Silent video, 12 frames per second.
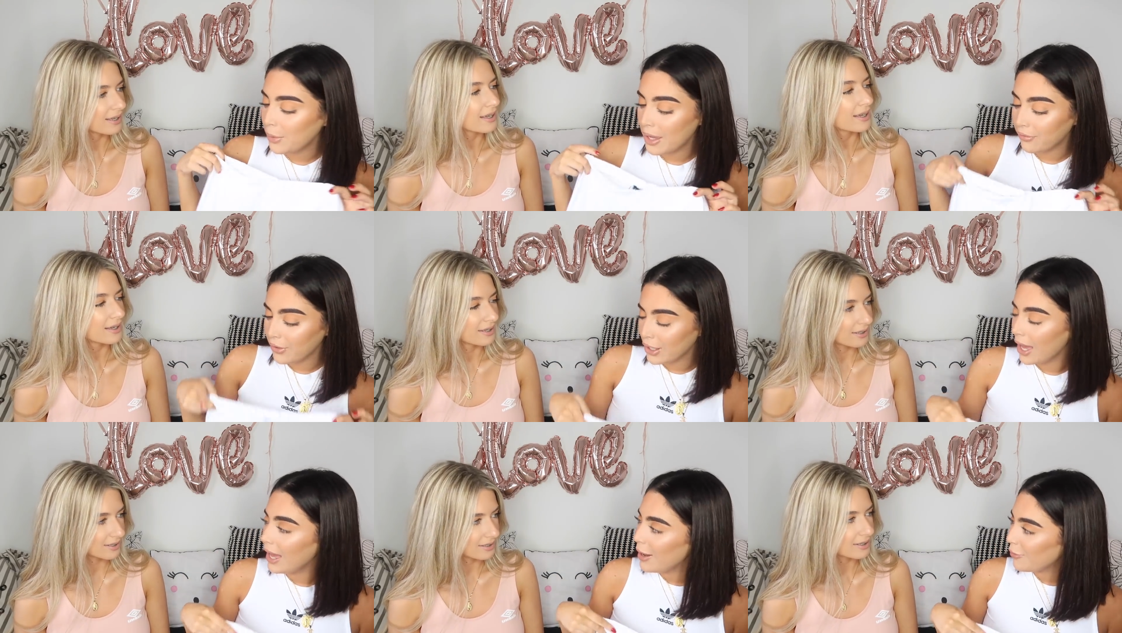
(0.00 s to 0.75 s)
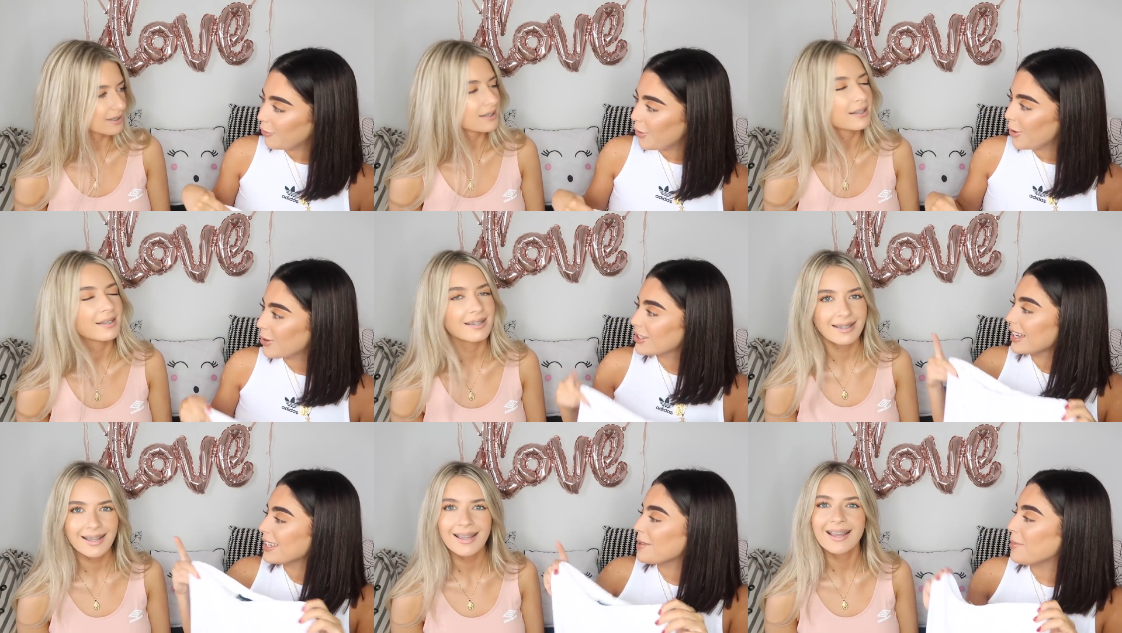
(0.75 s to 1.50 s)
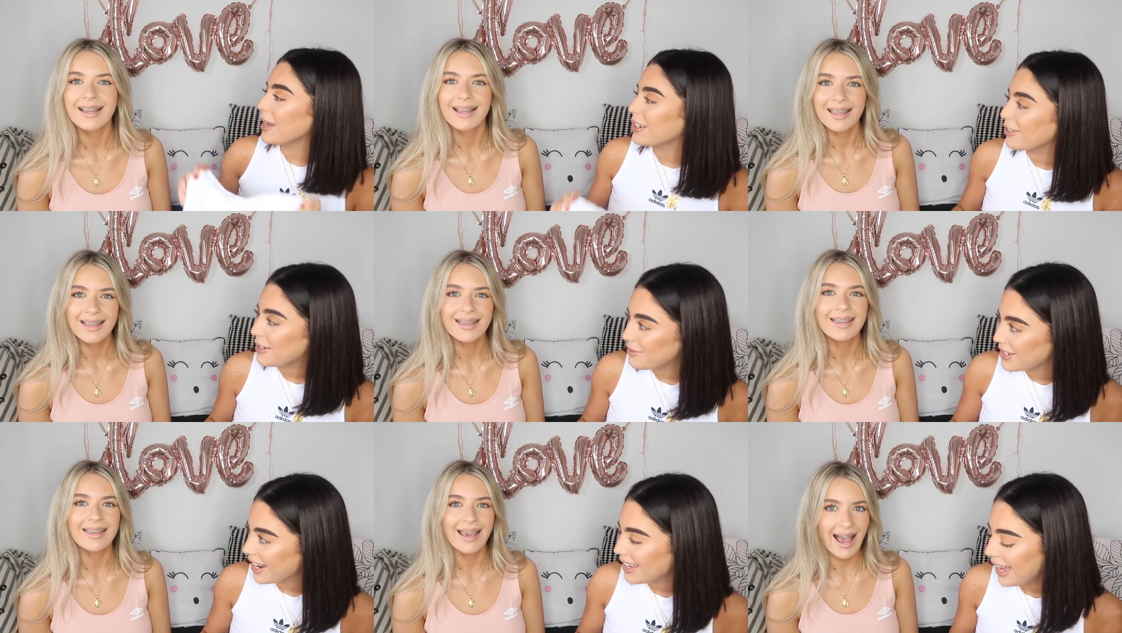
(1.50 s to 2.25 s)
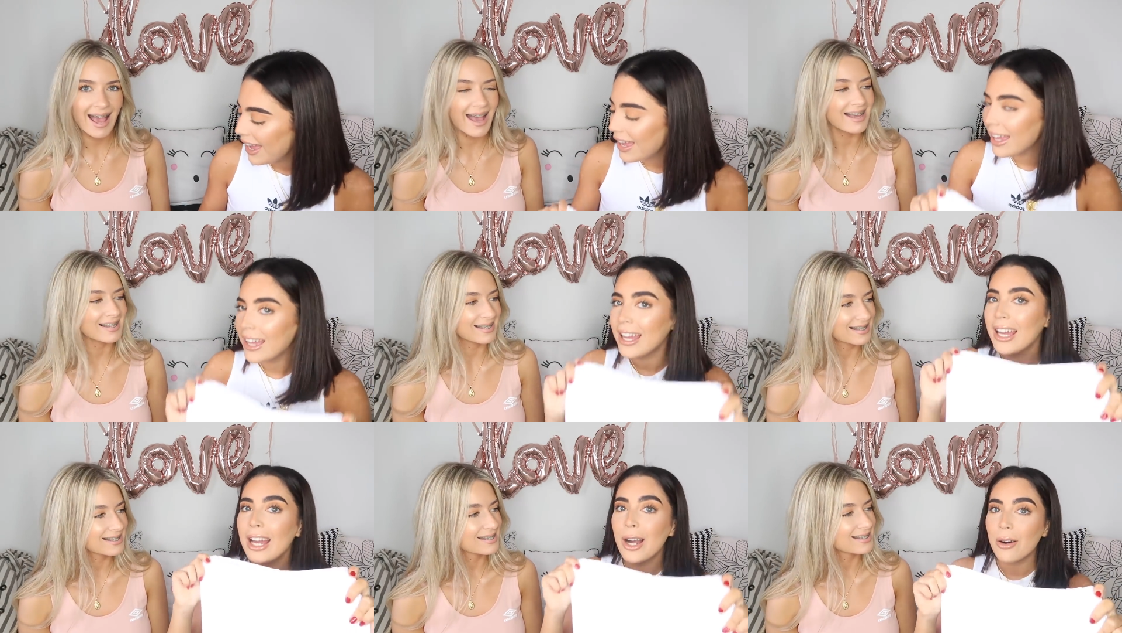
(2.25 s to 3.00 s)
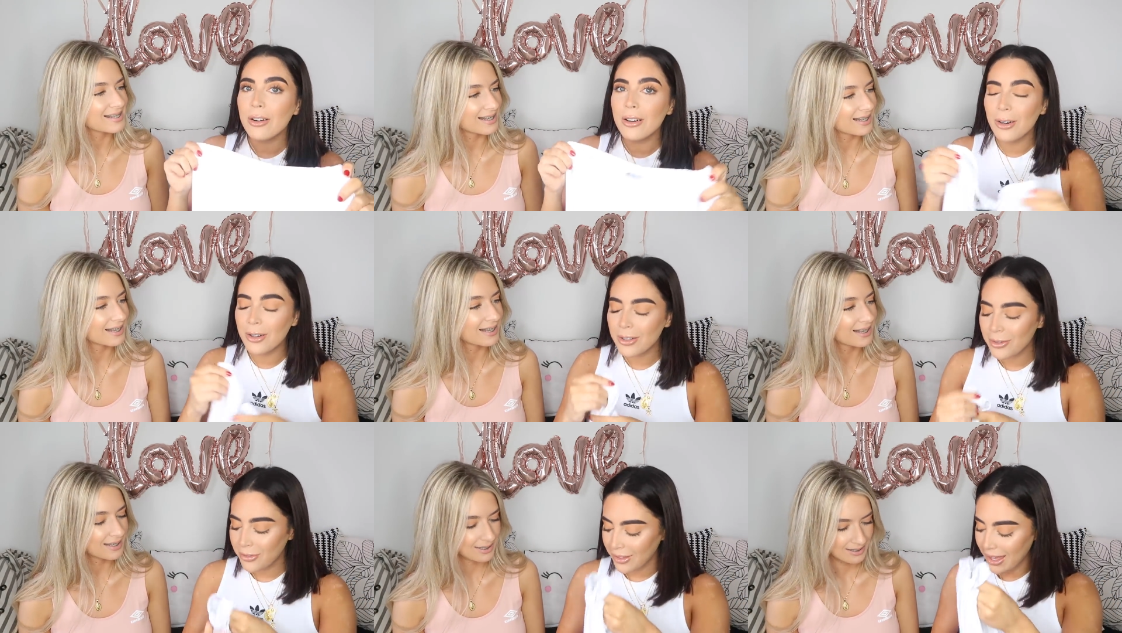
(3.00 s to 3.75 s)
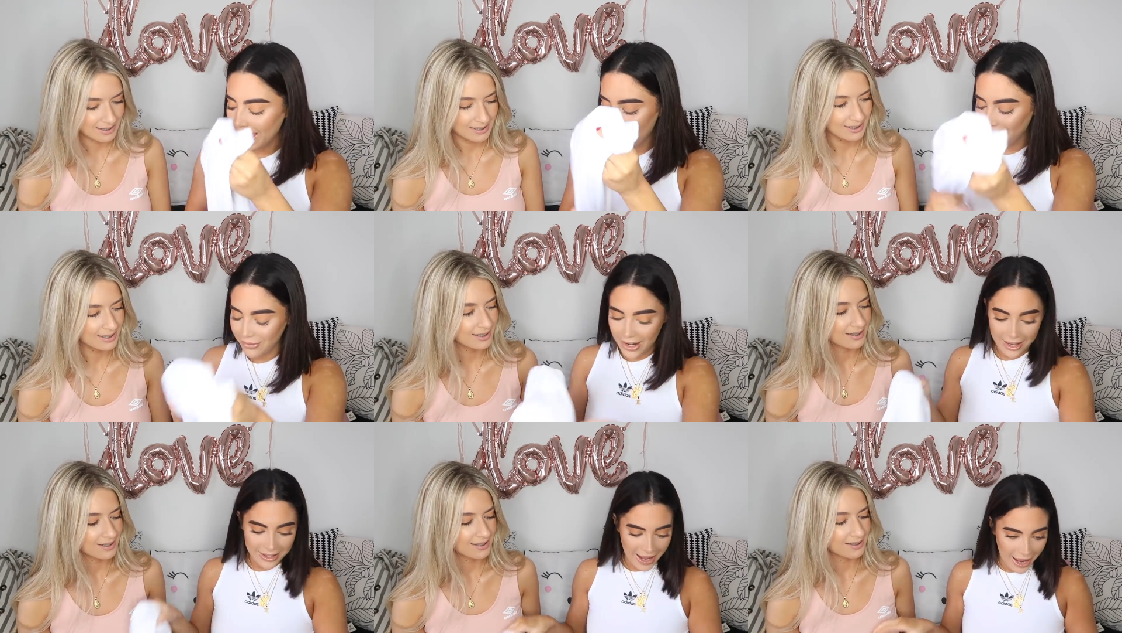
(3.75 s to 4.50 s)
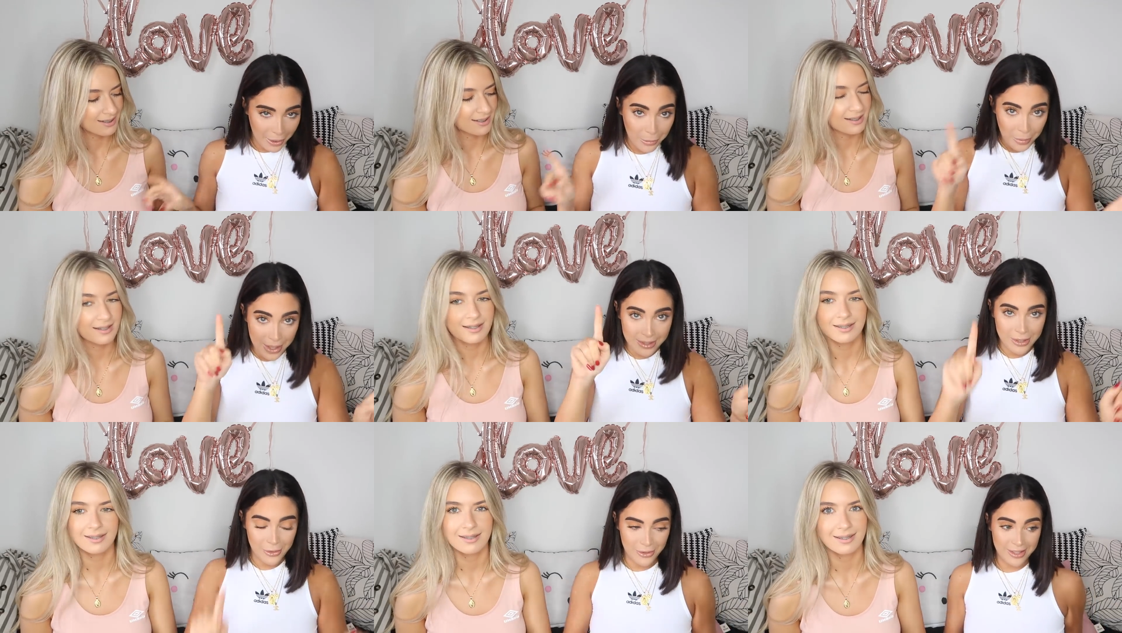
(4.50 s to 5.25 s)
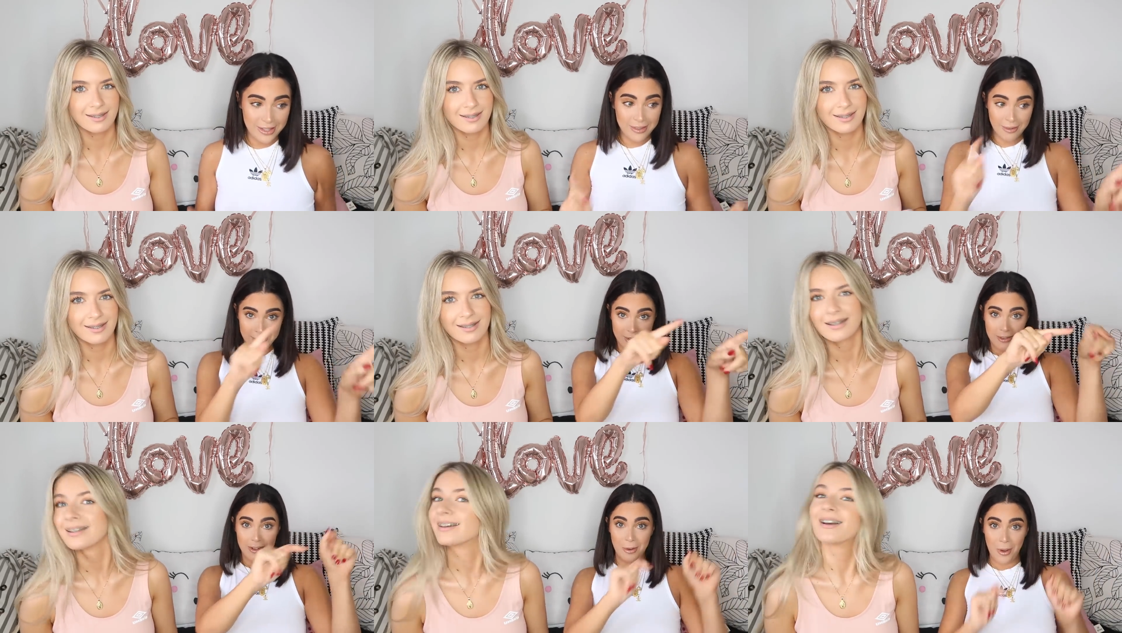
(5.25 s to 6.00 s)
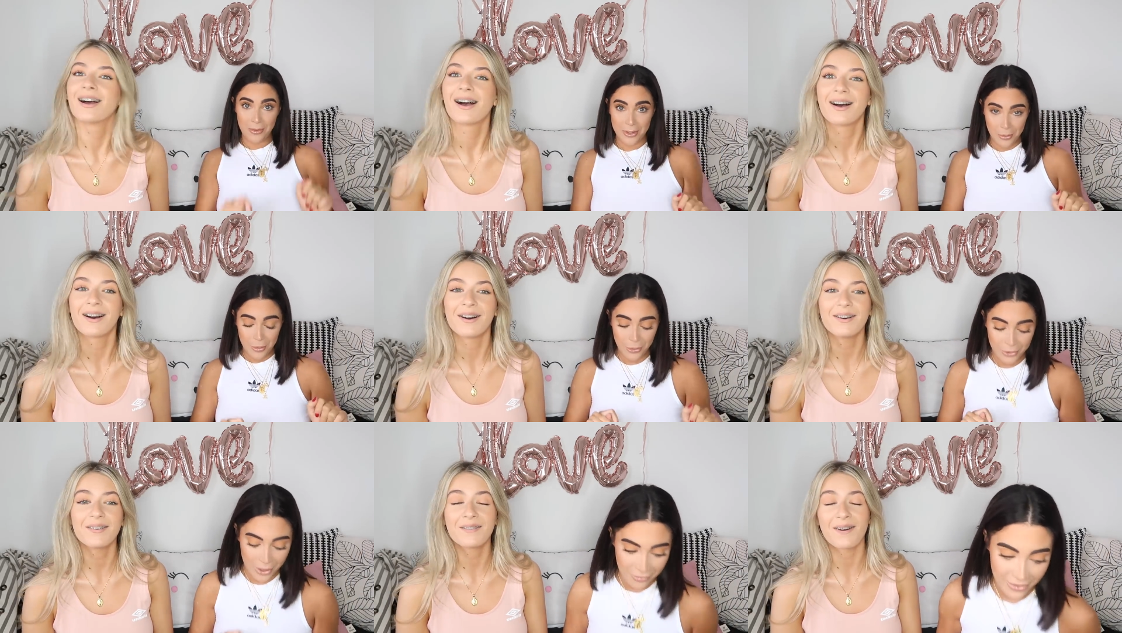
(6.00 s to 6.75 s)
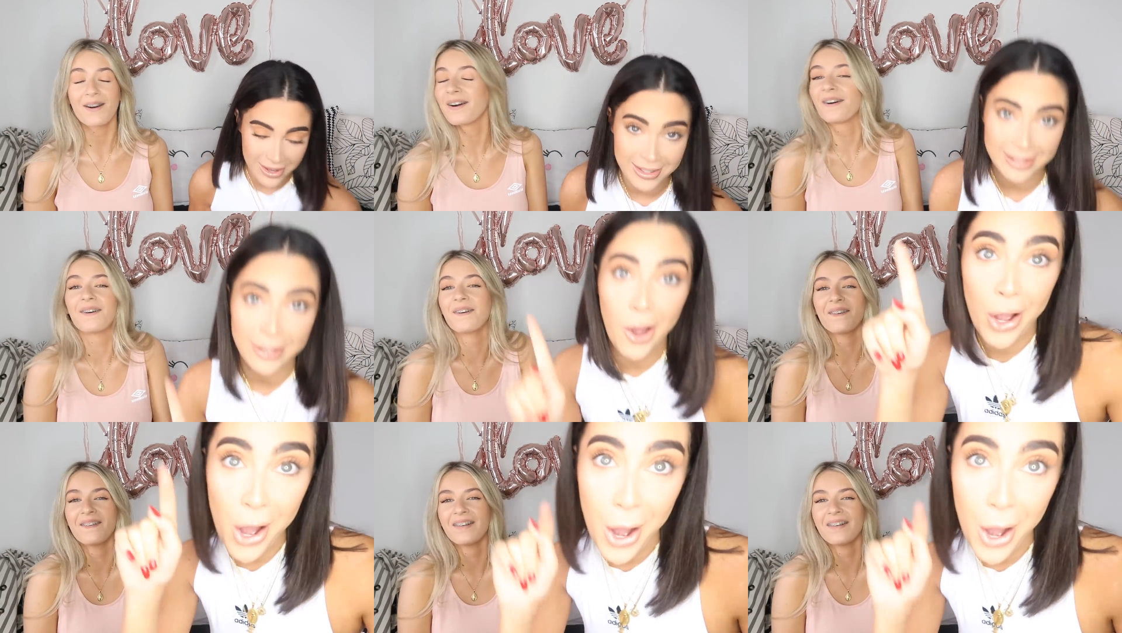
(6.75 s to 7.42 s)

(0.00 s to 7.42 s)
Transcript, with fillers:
Speaker 1: with your Air Force and your big cream jacket. Yes. Or for the evening, now, piece of the resistance, got to go over to the wardrobe. Oh, for this is hung